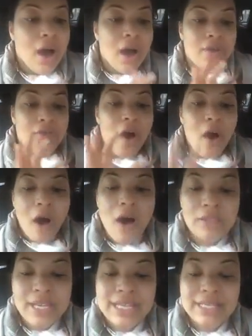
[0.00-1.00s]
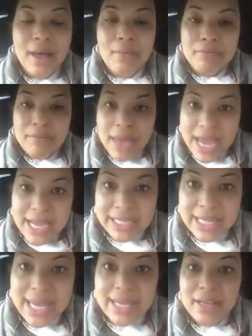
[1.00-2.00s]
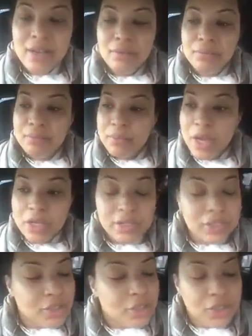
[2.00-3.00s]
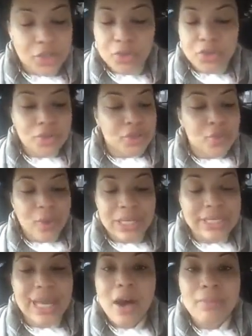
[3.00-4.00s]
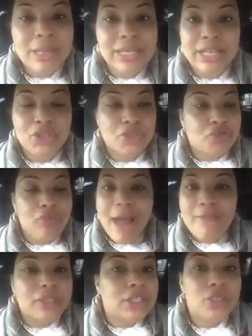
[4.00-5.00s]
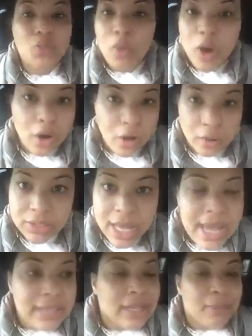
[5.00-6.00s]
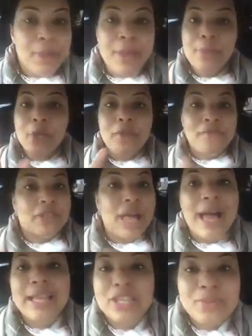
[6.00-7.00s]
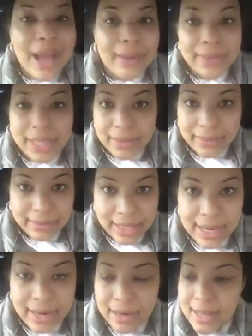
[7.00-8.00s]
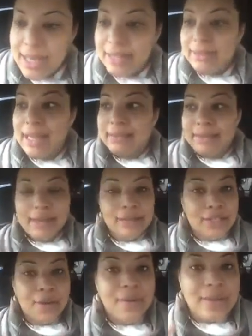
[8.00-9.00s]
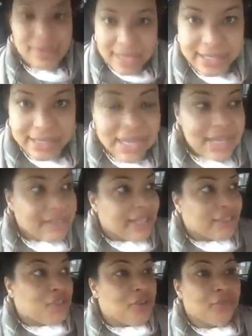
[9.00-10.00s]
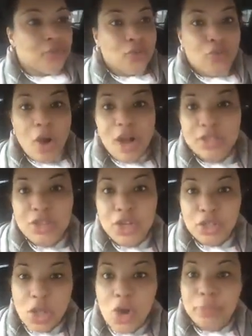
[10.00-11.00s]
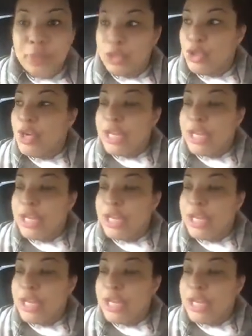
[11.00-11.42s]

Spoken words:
of all these amazing, you want to tell me that you're traveling the world, that people are flying you out here and there, that they're doing this, that you've crossed the globe, that you're